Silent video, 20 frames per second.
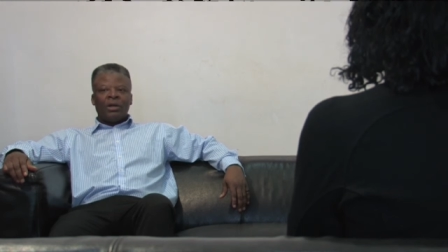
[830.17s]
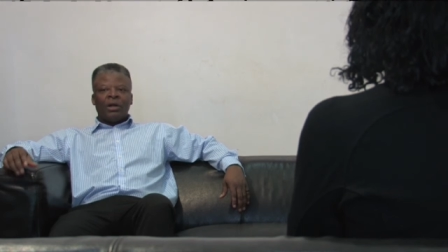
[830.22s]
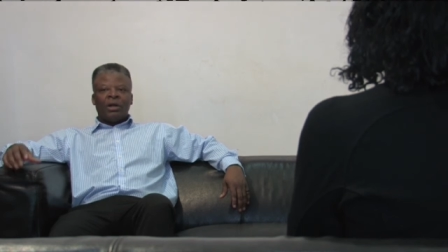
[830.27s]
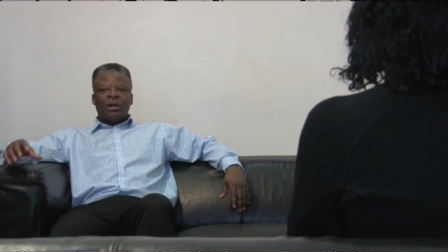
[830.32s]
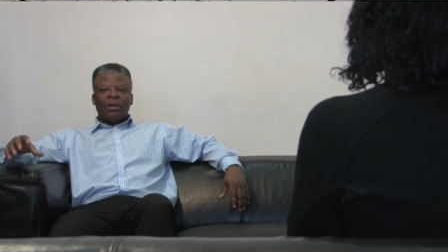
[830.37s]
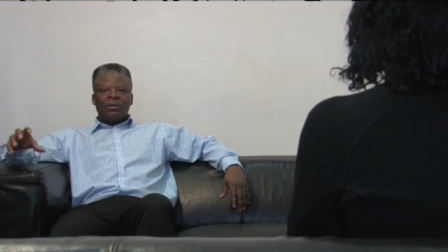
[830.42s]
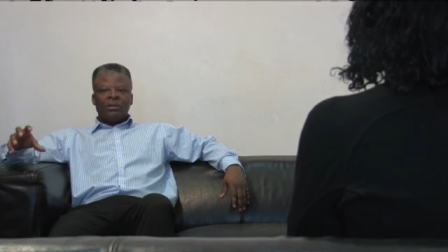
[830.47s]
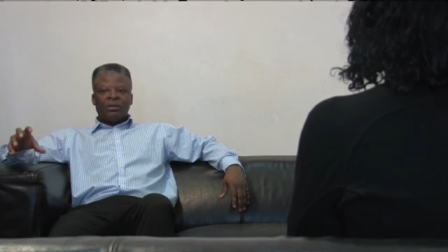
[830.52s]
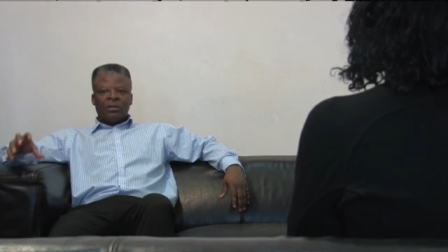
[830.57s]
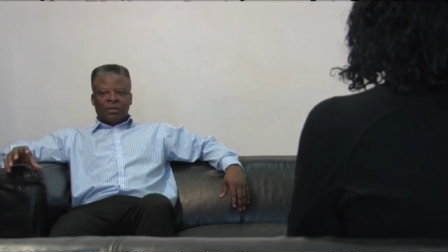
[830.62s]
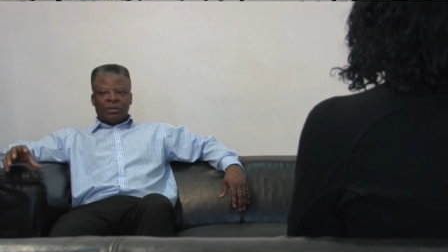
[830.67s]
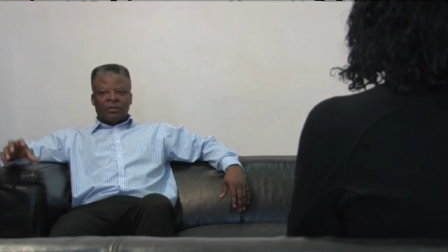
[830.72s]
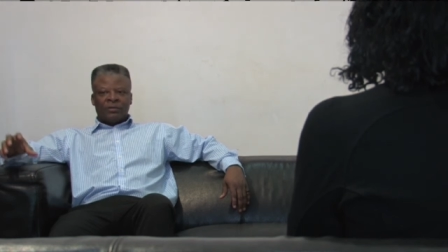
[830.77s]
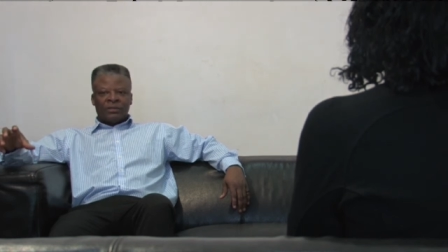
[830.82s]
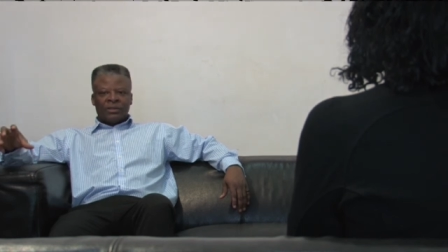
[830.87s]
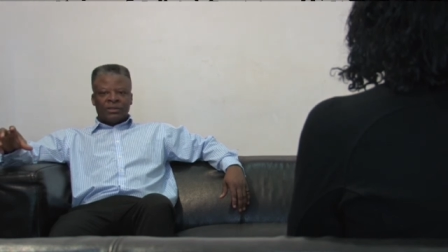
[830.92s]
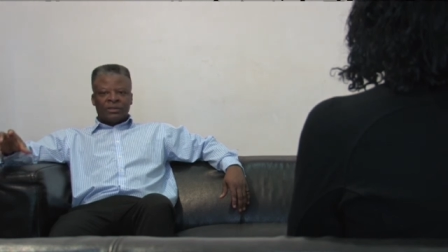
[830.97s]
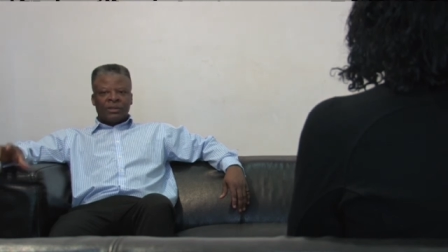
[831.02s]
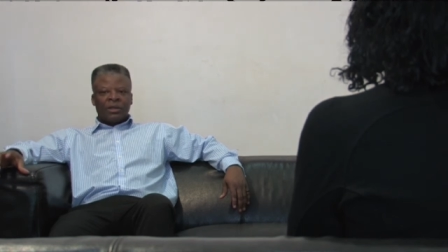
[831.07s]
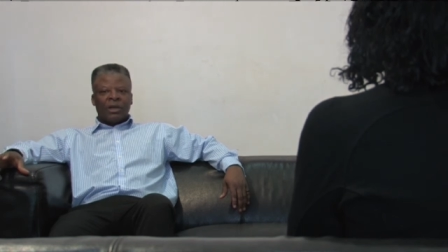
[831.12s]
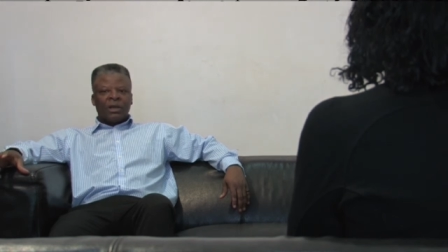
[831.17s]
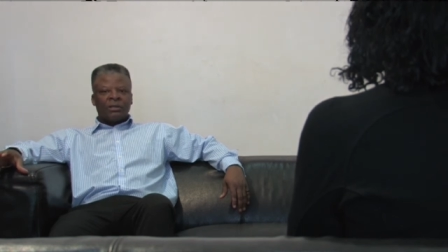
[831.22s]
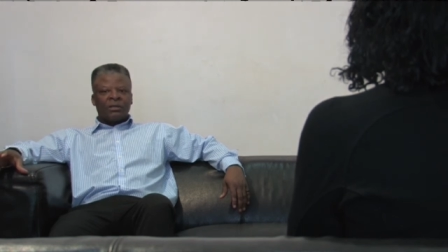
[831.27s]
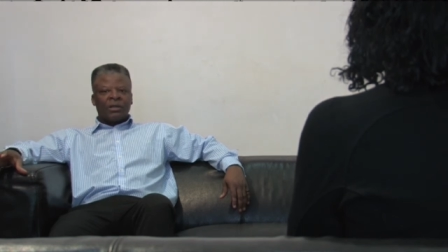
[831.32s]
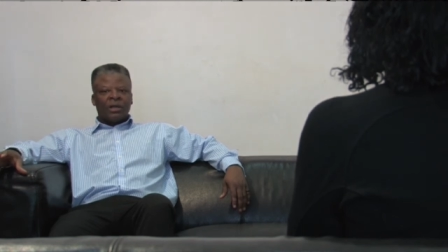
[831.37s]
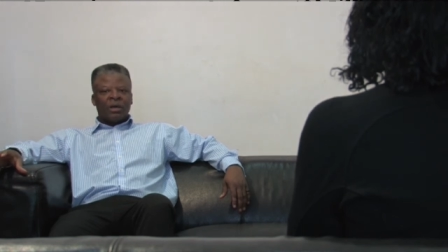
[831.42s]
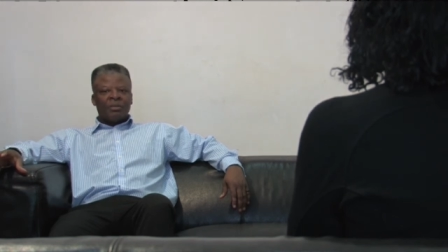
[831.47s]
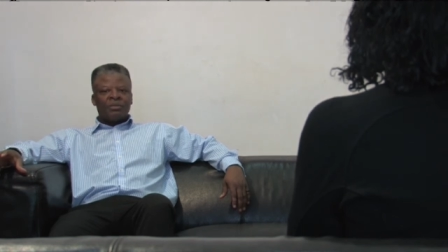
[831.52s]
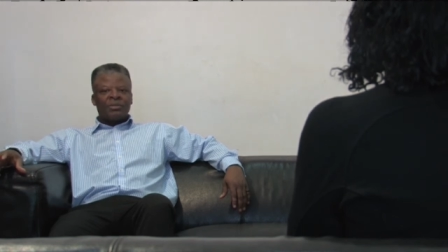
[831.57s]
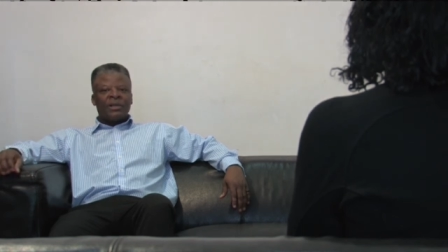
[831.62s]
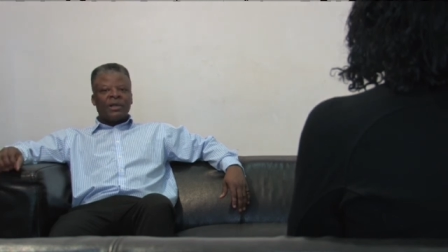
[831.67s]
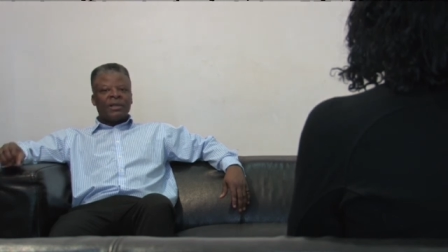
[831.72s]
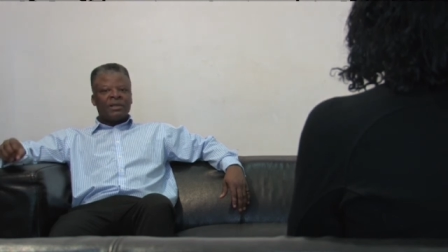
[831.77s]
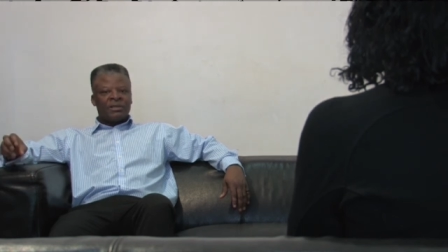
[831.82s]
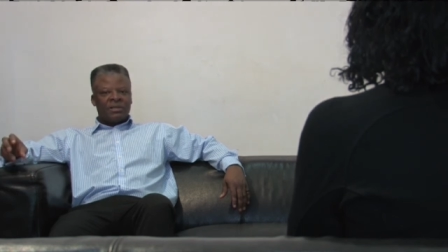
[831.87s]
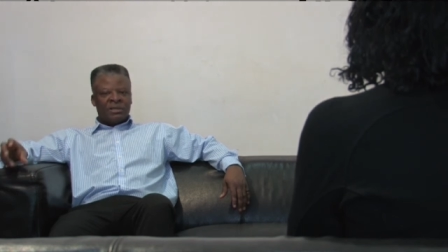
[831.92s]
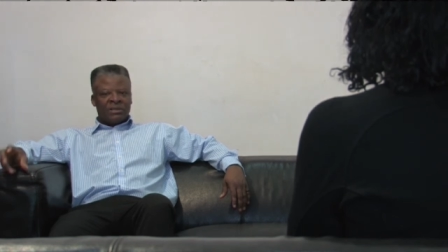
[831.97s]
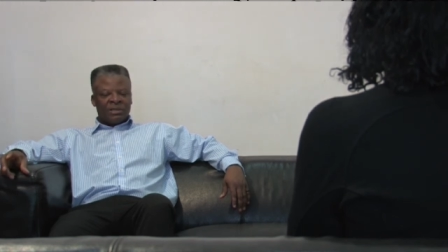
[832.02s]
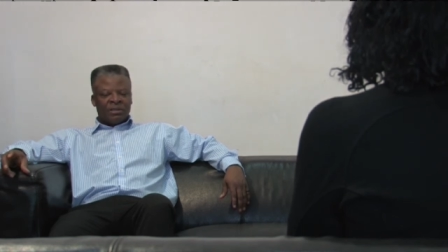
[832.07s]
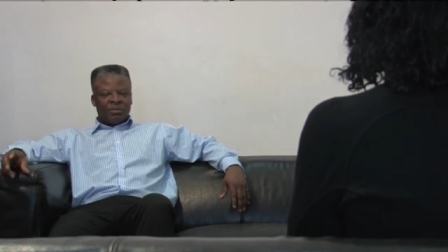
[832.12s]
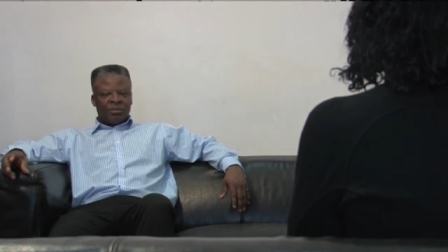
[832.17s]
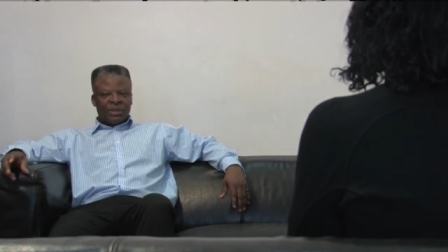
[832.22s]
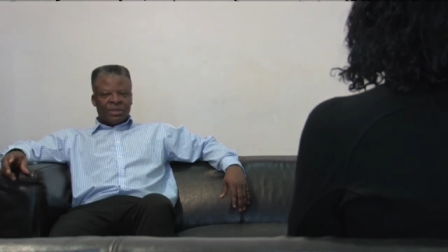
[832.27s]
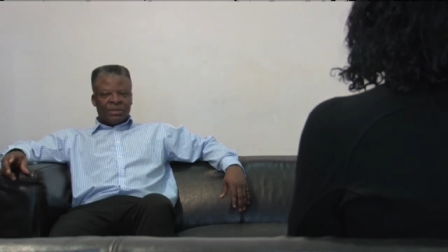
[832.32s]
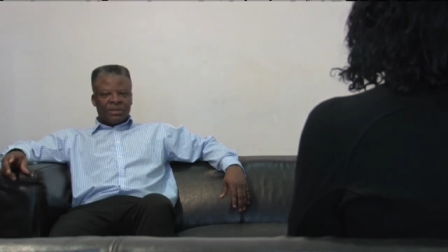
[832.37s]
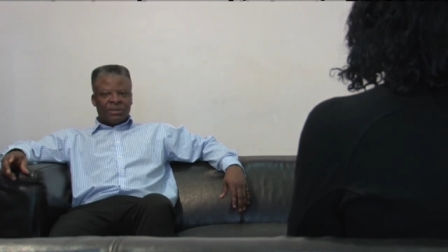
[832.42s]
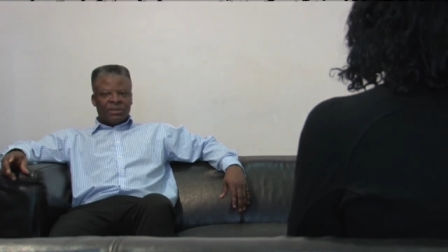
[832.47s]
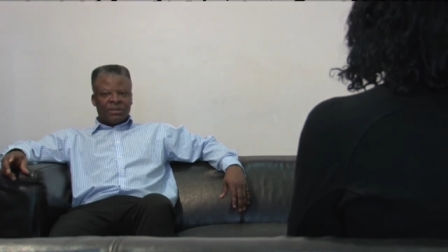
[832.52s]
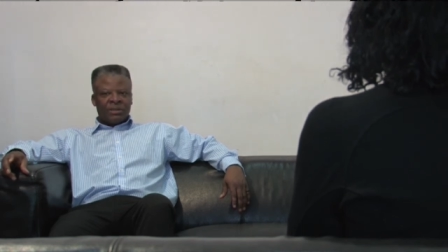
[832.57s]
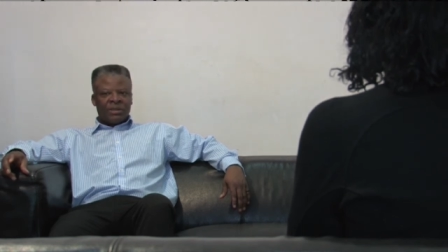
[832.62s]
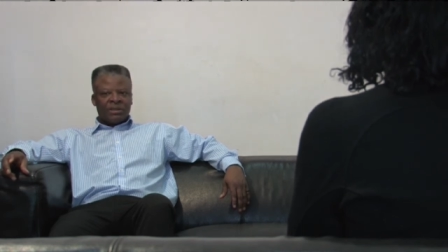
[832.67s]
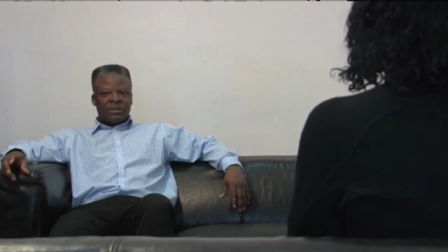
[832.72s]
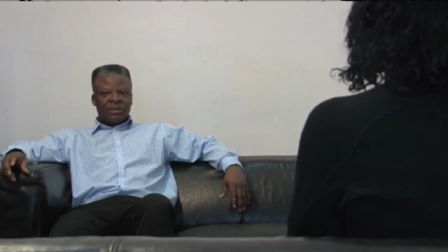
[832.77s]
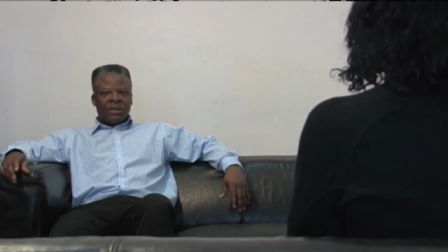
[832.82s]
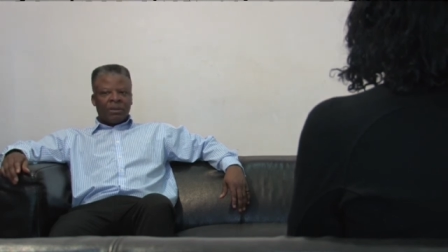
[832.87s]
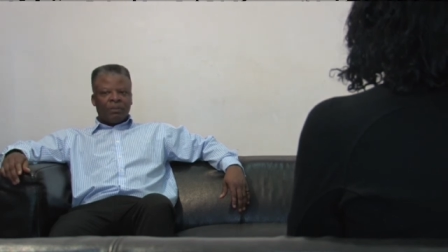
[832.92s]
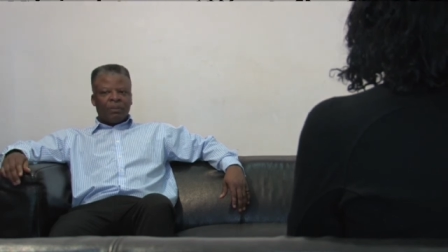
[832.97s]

a lot of the startups, existing businesses,